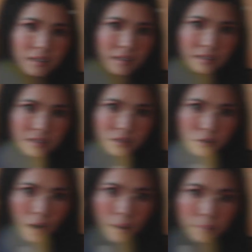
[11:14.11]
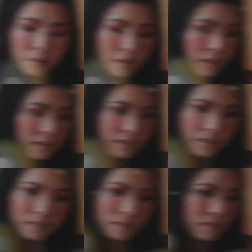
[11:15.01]
That's the trap. That's
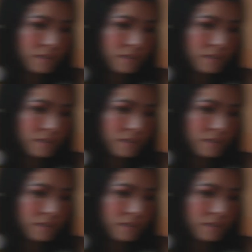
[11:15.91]
the